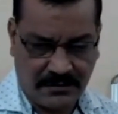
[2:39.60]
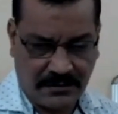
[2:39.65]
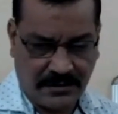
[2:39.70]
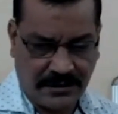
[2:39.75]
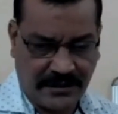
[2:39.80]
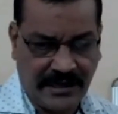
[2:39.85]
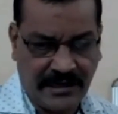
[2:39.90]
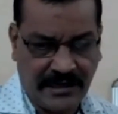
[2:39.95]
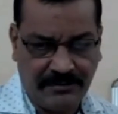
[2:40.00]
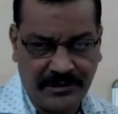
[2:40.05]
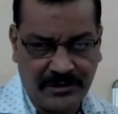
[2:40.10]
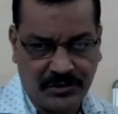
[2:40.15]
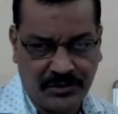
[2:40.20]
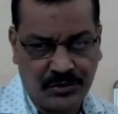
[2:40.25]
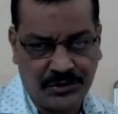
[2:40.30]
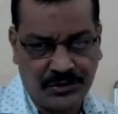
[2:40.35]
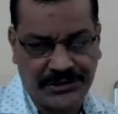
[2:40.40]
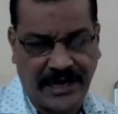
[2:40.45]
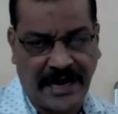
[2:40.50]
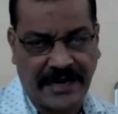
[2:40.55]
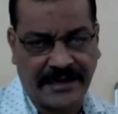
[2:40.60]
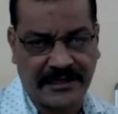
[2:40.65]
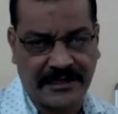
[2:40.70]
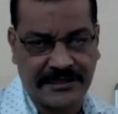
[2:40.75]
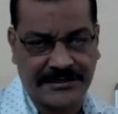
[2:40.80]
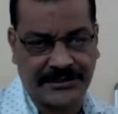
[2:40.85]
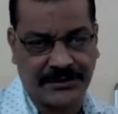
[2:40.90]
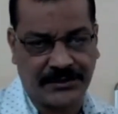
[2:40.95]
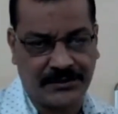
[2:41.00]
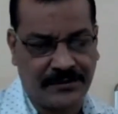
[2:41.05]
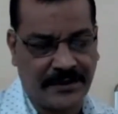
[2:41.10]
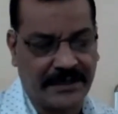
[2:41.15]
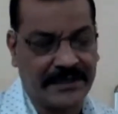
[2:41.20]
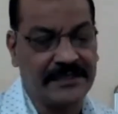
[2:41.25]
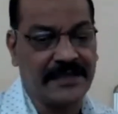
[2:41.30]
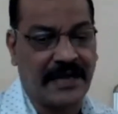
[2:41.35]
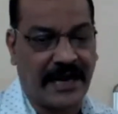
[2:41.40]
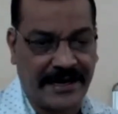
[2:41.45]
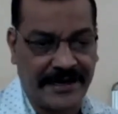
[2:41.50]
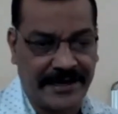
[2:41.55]
tell me through chat also what
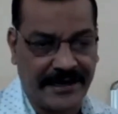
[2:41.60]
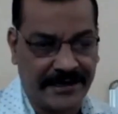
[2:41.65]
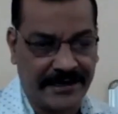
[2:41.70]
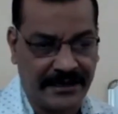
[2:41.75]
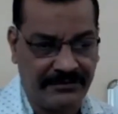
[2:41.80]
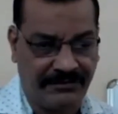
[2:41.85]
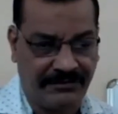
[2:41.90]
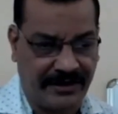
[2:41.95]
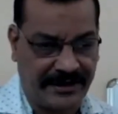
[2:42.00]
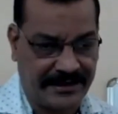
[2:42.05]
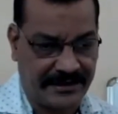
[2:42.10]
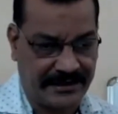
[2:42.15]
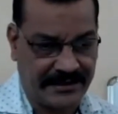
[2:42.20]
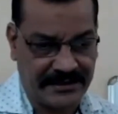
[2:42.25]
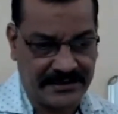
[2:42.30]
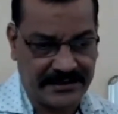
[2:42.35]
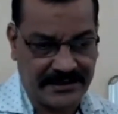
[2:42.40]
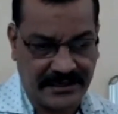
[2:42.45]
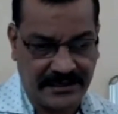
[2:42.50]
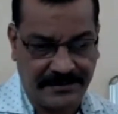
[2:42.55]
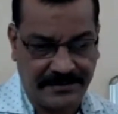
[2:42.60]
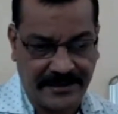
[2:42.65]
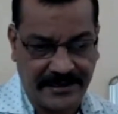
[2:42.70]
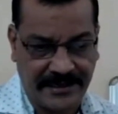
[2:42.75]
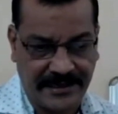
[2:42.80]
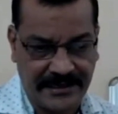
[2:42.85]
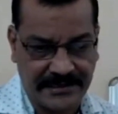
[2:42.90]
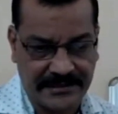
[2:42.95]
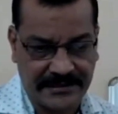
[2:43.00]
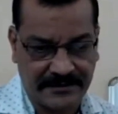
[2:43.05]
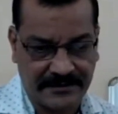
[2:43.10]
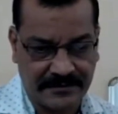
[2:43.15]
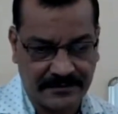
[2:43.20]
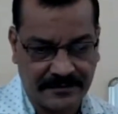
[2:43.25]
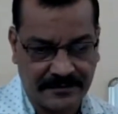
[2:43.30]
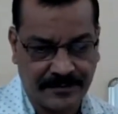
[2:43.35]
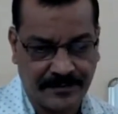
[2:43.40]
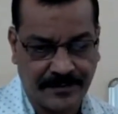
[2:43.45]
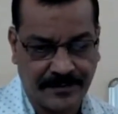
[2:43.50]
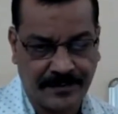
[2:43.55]
is identifier. Yes, anybody else?
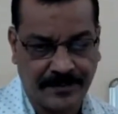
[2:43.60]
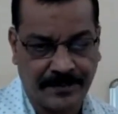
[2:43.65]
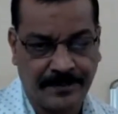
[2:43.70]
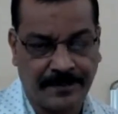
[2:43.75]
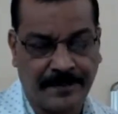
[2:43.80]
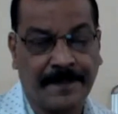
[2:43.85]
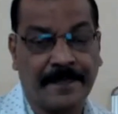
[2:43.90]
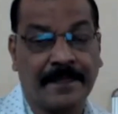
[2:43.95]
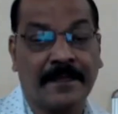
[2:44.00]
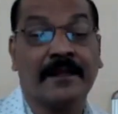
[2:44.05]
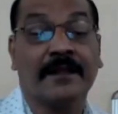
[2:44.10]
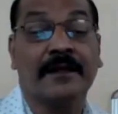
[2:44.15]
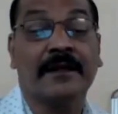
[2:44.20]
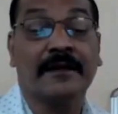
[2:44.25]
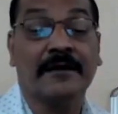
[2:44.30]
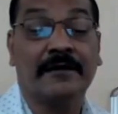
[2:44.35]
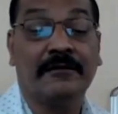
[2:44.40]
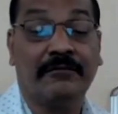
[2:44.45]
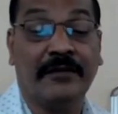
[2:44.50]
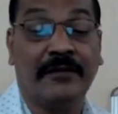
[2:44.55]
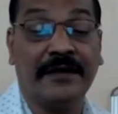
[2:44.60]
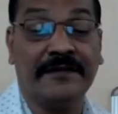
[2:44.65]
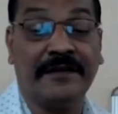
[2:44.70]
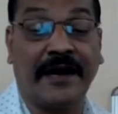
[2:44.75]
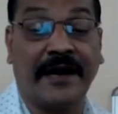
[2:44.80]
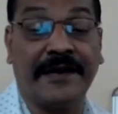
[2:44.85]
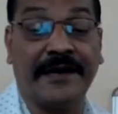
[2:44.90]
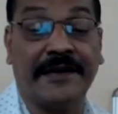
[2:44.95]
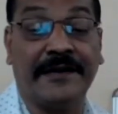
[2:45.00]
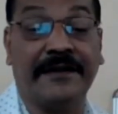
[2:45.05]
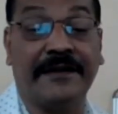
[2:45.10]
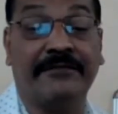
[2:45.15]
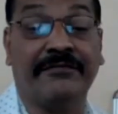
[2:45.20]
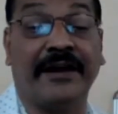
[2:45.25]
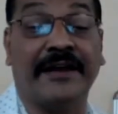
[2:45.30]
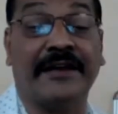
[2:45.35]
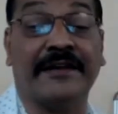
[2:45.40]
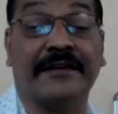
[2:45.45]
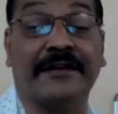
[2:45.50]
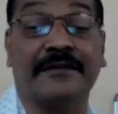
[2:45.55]
What is identifier?